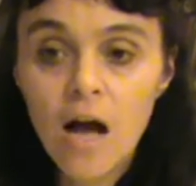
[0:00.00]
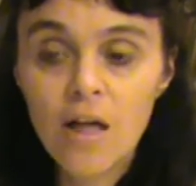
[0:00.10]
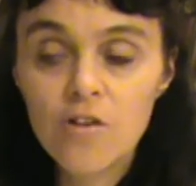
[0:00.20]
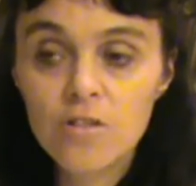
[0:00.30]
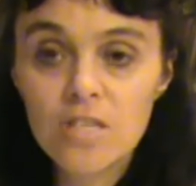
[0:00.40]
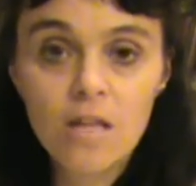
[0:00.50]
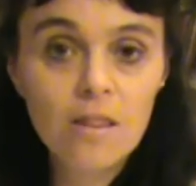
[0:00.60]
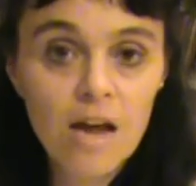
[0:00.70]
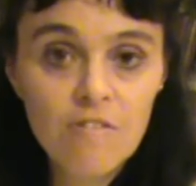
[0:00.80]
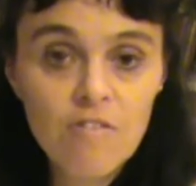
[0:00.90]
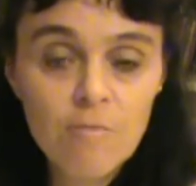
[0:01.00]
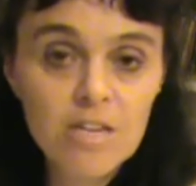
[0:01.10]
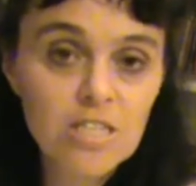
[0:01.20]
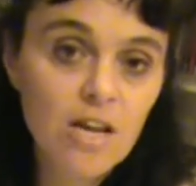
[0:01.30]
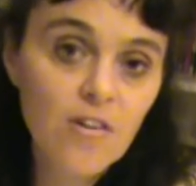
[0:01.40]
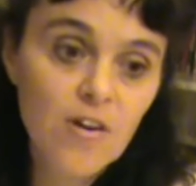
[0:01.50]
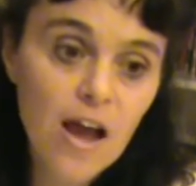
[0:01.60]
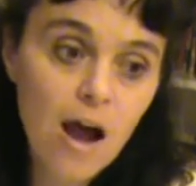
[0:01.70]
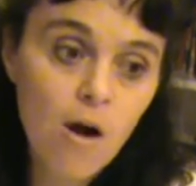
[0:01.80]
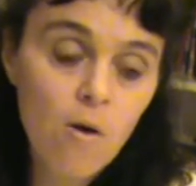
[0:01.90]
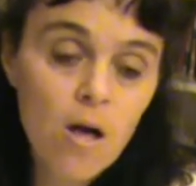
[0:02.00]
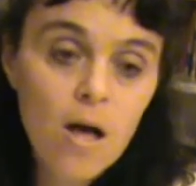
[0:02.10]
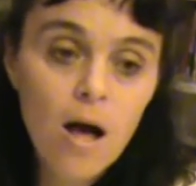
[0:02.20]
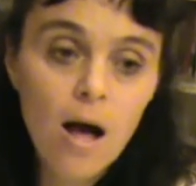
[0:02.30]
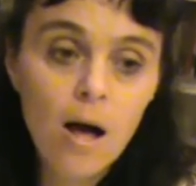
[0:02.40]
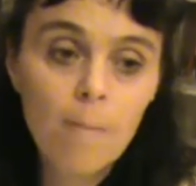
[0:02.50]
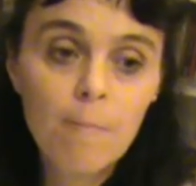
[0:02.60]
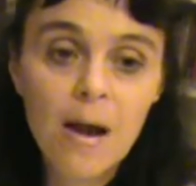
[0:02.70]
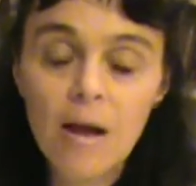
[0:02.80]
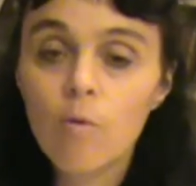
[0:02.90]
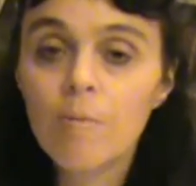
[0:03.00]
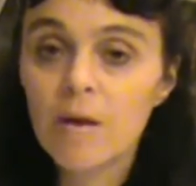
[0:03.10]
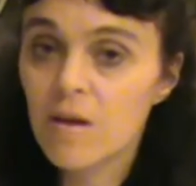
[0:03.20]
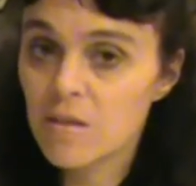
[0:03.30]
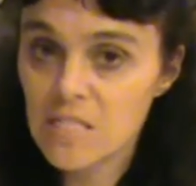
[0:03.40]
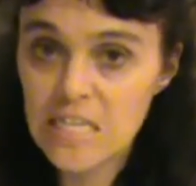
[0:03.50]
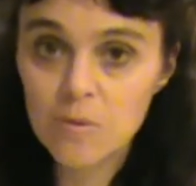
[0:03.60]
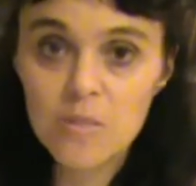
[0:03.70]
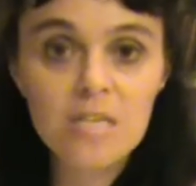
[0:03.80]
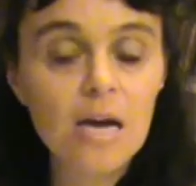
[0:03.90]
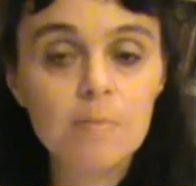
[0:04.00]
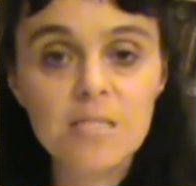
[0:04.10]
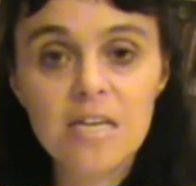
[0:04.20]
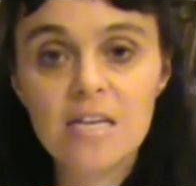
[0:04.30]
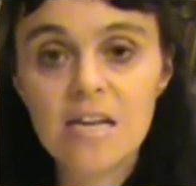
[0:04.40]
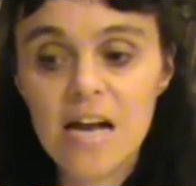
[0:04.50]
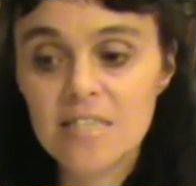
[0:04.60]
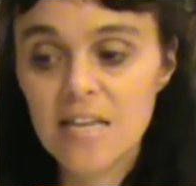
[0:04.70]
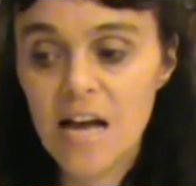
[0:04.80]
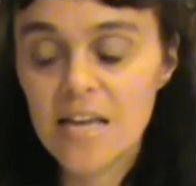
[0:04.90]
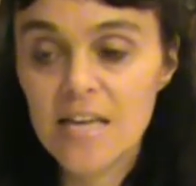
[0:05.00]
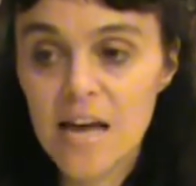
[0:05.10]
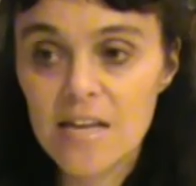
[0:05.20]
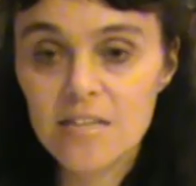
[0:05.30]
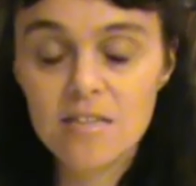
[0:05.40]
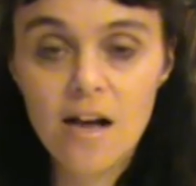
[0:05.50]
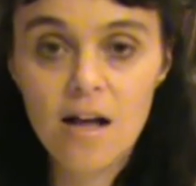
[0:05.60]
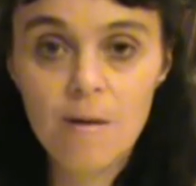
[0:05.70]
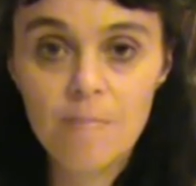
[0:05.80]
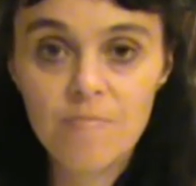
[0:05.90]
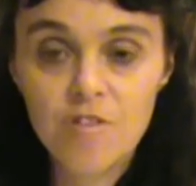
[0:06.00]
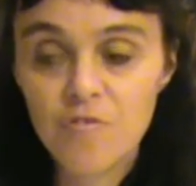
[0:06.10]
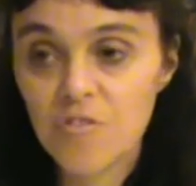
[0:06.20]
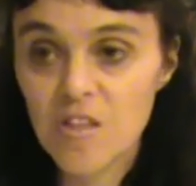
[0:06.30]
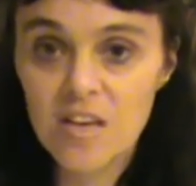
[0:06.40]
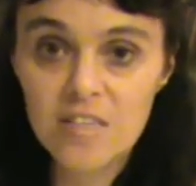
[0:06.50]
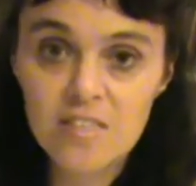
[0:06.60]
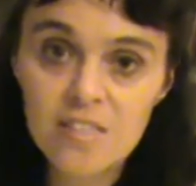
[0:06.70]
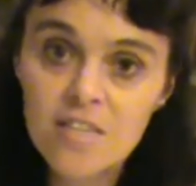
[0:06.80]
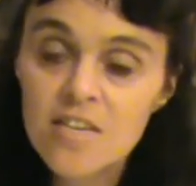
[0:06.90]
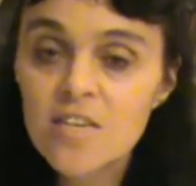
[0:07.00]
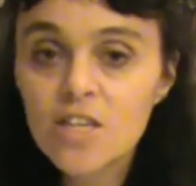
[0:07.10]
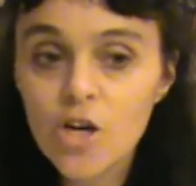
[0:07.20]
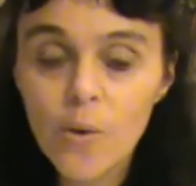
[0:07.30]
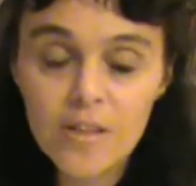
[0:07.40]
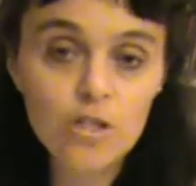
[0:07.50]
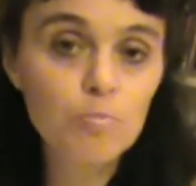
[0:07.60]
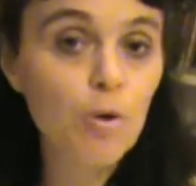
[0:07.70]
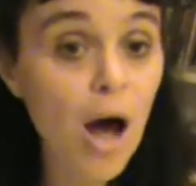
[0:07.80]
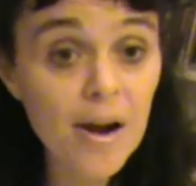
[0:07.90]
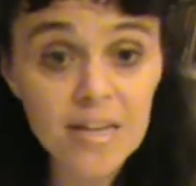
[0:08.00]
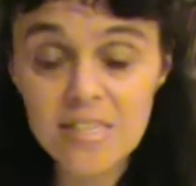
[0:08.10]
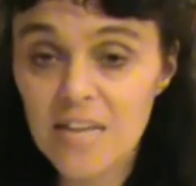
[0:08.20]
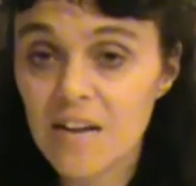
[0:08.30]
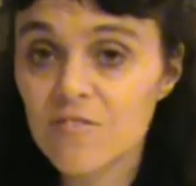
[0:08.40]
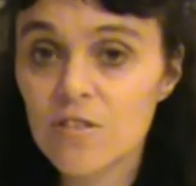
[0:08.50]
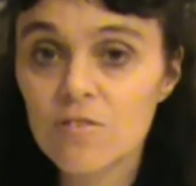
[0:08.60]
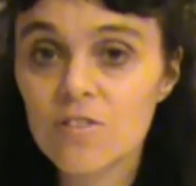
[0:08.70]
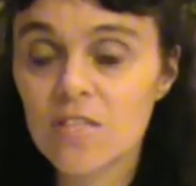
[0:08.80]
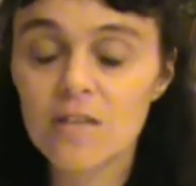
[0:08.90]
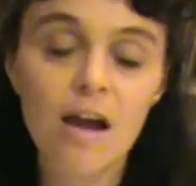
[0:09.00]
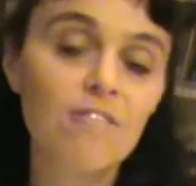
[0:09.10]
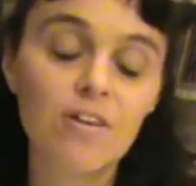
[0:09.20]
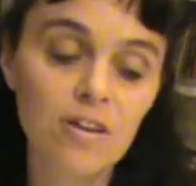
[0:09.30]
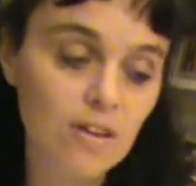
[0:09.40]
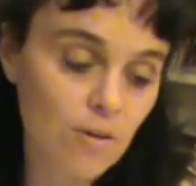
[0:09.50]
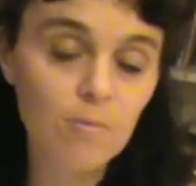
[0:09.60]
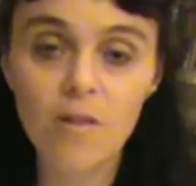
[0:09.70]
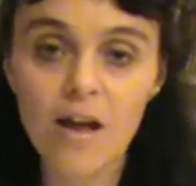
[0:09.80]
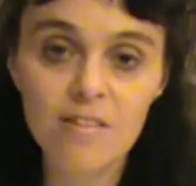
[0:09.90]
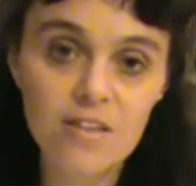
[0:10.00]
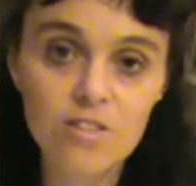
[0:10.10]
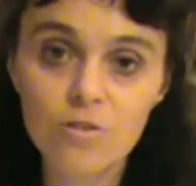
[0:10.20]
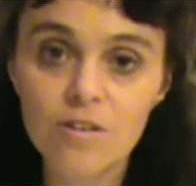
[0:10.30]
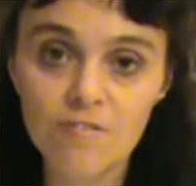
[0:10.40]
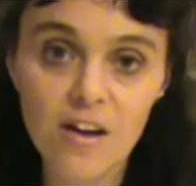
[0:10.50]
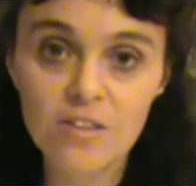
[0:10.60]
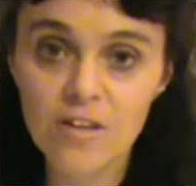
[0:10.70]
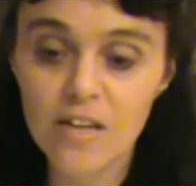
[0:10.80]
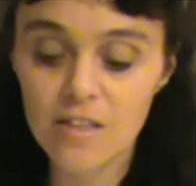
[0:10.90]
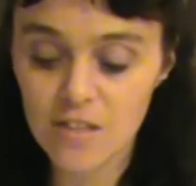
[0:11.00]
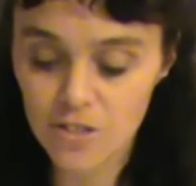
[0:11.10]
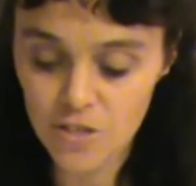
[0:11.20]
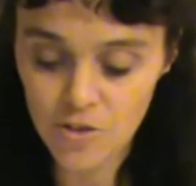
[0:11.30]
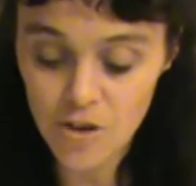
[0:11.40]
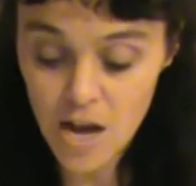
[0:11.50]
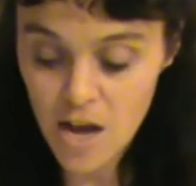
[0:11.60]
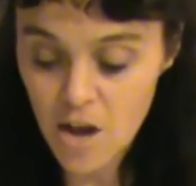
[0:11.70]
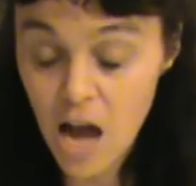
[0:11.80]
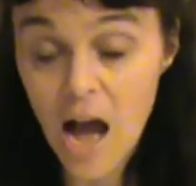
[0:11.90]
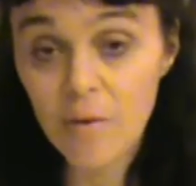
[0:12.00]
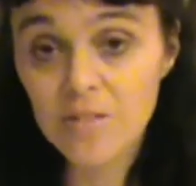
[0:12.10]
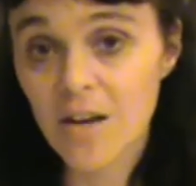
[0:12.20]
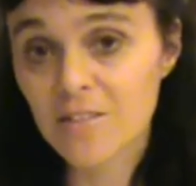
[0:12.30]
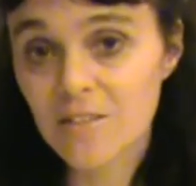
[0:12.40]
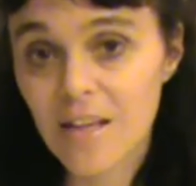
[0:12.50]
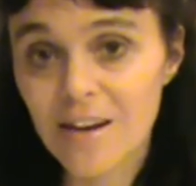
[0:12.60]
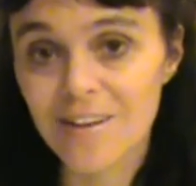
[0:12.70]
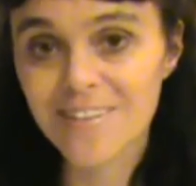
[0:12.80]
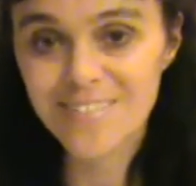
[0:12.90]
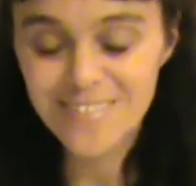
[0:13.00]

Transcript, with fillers: uh, there's a lot of information on there now. Um, but I will be continuously updated as I get um, different things going. There's products that I've used and every, you know, a lot of things you can find right on there. So I will talk to you later.